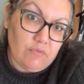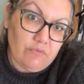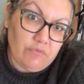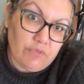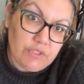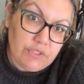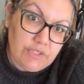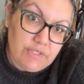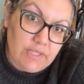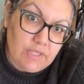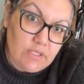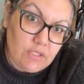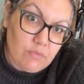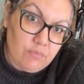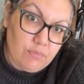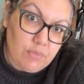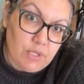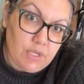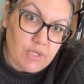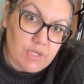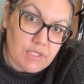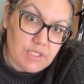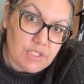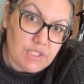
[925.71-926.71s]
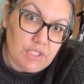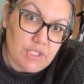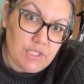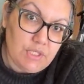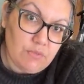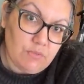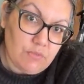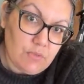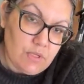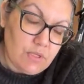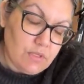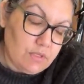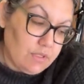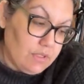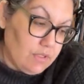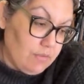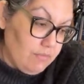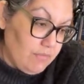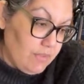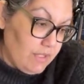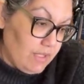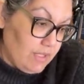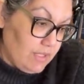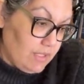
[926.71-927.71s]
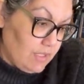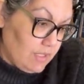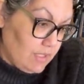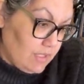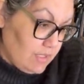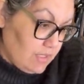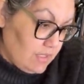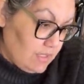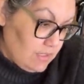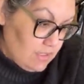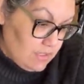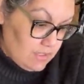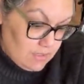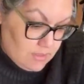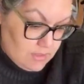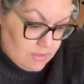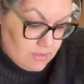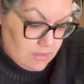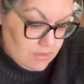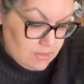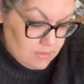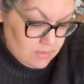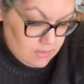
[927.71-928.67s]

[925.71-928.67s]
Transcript: for decoupaging? Welcome in.